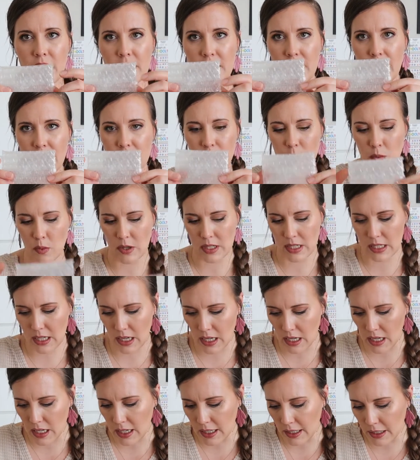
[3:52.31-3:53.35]
That's what's
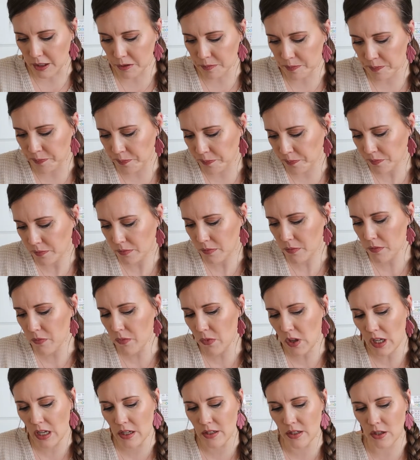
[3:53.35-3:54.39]
in here.
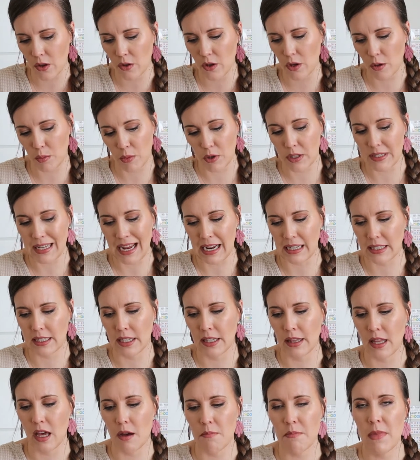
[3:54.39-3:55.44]
So they're
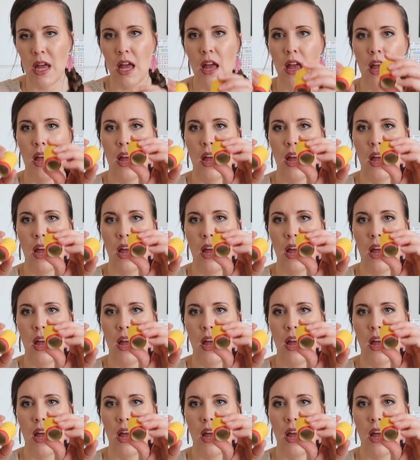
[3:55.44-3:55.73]
protecting them.